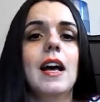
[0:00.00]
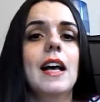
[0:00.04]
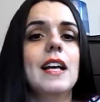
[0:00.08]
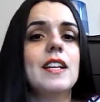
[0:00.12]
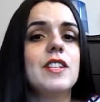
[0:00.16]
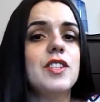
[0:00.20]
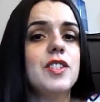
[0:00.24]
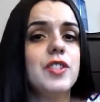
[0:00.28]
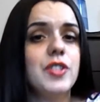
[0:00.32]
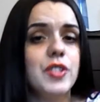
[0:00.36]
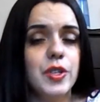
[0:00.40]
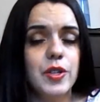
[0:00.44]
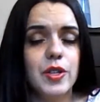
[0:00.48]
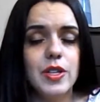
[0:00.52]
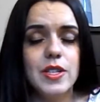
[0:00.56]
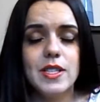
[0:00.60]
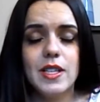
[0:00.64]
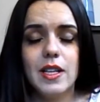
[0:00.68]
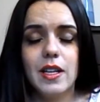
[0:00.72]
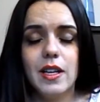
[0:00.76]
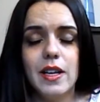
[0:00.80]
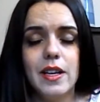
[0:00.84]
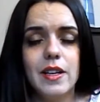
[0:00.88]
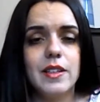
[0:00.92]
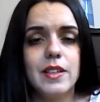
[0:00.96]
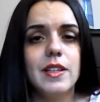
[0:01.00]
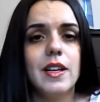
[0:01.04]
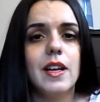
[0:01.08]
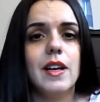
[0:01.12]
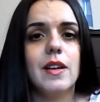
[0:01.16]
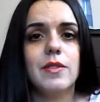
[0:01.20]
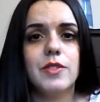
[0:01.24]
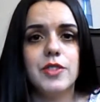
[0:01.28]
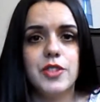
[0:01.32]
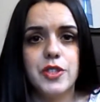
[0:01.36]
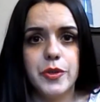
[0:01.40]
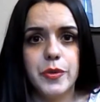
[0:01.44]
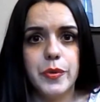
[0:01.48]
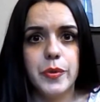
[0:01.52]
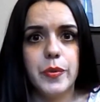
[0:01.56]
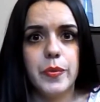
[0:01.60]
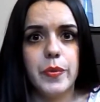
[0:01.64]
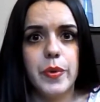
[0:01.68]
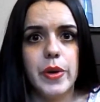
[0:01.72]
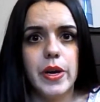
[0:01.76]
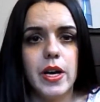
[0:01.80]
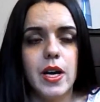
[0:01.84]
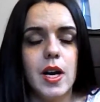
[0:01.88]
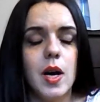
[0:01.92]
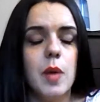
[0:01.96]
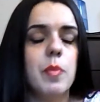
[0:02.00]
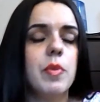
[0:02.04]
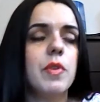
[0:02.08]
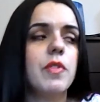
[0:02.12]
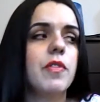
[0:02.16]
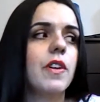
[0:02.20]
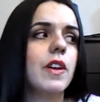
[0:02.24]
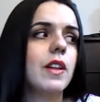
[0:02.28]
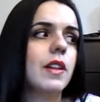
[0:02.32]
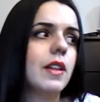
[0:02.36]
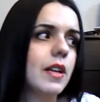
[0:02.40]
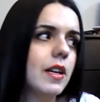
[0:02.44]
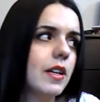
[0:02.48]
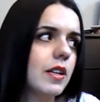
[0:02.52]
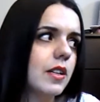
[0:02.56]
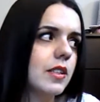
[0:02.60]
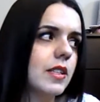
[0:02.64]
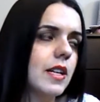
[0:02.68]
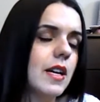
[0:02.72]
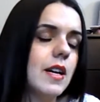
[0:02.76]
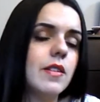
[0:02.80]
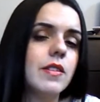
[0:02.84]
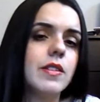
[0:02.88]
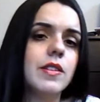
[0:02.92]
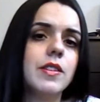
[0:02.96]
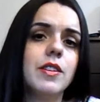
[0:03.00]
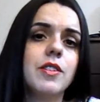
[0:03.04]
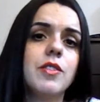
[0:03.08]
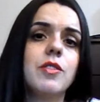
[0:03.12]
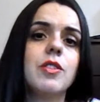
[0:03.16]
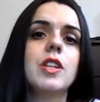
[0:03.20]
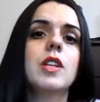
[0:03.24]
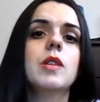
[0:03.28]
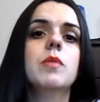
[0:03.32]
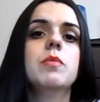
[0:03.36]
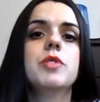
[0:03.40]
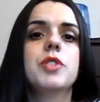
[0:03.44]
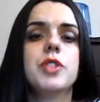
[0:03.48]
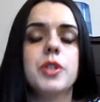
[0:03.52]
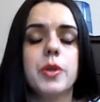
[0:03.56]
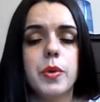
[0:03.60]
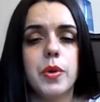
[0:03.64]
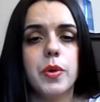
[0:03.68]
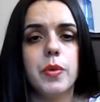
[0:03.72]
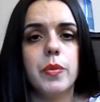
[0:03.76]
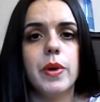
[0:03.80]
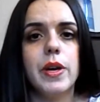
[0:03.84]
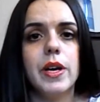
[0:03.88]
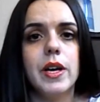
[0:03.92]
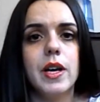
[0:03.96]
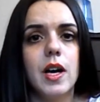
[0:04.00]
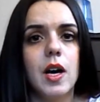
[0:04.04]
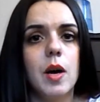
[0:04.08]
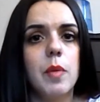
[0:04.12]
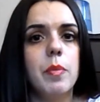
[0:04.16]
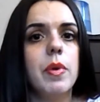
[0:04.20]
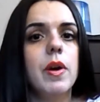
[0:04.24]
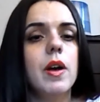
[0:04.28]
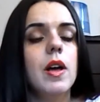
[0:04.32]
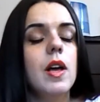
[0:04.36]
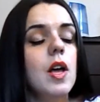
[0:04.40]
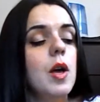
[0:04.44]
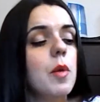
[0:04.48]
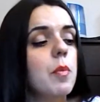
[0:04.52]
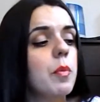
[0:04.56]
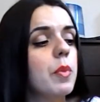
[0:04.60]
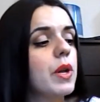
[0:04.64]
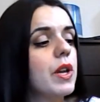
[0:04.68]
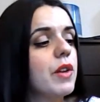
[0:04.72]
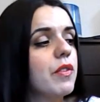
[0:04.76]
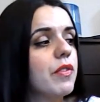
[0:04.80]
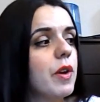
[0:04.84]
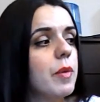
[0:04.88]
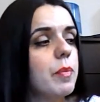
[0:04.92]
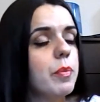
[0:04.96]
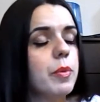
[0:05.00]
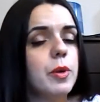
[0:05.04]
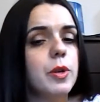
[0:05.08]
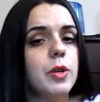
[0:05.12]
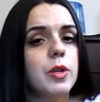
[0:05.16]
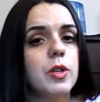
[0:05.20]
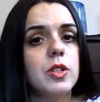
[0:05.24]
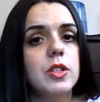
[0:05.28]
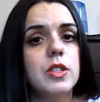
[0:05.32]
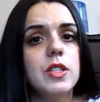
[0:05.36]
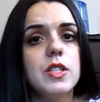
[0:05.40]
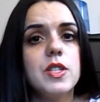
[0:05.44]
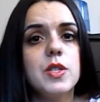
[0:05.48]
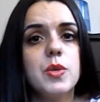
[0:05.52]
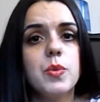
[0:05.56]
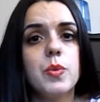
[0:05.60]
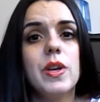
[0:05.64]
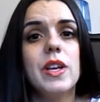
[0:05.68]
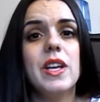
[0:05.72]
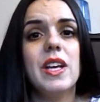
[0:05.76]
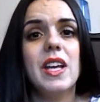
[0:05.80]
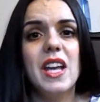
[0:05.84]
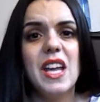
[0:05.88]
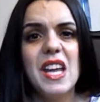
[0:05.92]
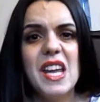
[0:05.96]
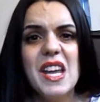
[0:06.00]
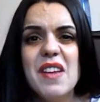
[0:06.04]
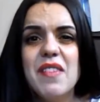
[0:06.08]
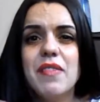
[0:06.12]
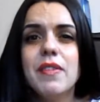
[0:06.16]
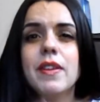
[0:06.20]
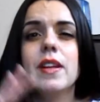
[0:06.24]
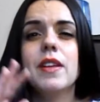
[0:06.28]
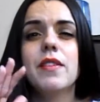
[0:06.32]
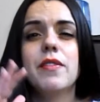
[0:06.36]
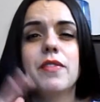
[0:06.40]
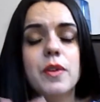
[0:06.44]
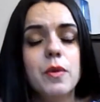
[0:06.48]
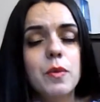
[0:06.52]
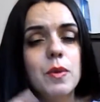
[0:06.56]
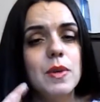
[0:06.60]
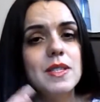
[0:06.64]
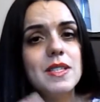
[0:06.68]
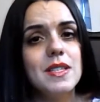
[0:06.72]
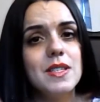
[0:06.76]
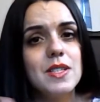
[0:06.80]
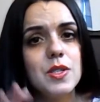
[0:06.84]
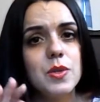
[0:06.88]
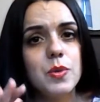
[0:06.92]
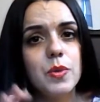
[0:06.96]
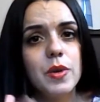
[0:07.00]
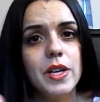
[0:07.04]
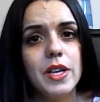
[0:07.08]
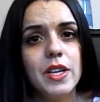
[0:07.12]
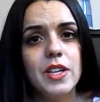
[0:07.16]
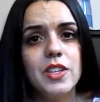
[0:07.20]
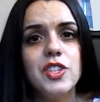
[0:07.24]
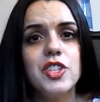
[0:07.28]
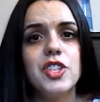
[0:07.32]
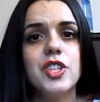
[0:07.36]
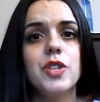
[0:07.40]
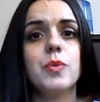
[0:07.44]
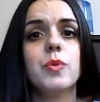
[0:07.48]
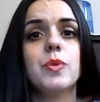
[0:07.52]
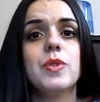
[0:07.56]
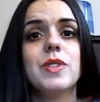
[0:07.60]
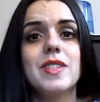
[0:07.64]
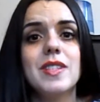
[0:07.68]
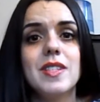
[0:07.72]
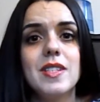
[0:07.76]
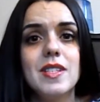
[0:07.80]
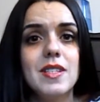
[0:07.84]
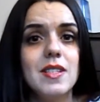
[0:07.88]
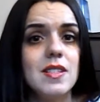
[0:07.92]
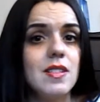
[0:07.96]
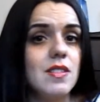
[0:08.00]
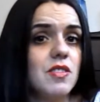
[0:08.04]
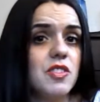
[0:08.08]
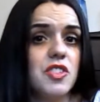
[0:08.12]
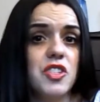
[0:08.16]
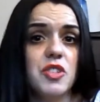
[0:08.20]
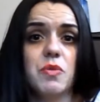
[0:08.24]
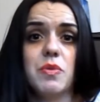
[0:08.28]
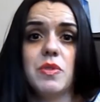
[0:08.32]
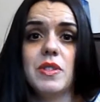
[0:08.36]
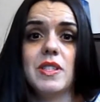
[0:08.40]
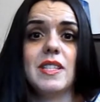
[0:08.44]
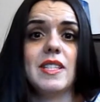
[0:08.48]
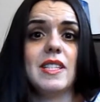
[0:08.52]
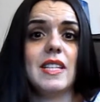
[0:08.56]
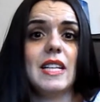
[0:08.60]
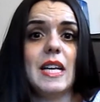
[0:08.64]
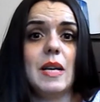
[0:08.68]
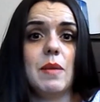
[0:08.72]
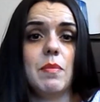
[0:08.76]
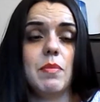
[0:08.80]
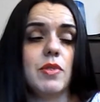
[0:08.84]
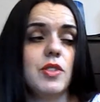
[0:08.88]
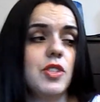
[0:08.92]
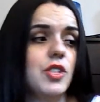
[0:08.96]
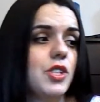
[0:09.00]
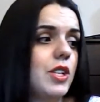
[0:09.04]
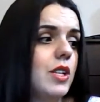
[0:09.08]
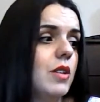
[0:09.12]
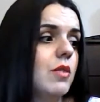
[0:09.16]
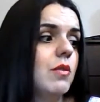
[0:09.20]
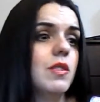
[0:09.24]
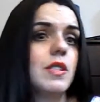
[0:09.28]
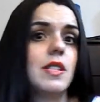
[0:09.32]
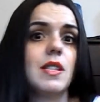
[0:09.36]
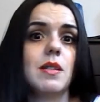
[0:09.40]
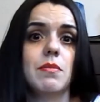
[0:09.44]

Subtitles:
As soon as I lay her down, she would wake up. If I lay her down in her crib, she would wake up. But if I put her in a swing, even if it wasn't swinging, she would sleep. She